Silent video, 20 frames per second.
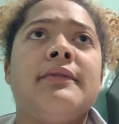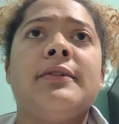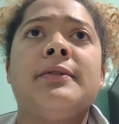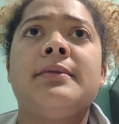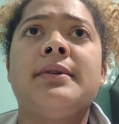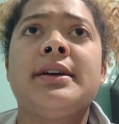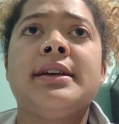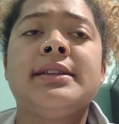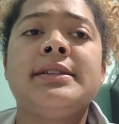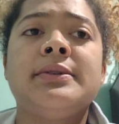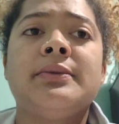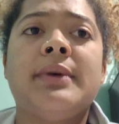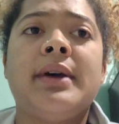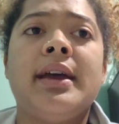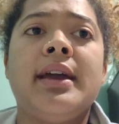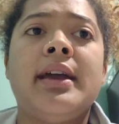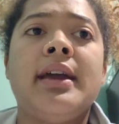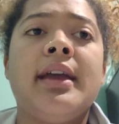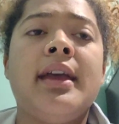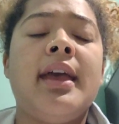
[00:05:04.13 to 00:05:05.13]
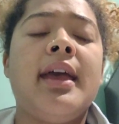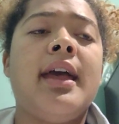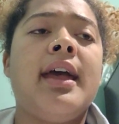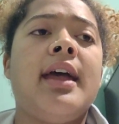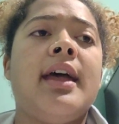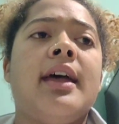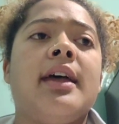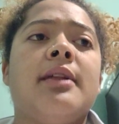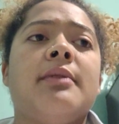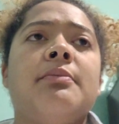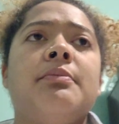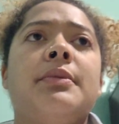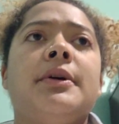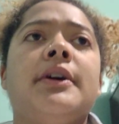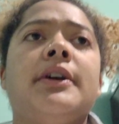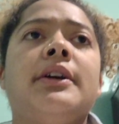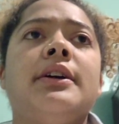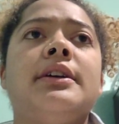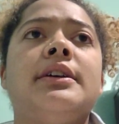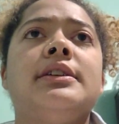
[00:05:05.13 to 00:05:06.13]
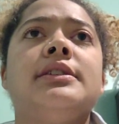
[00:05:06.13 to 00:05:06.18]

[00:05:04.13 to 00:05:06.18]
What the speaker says: Everyone gets away. And Bert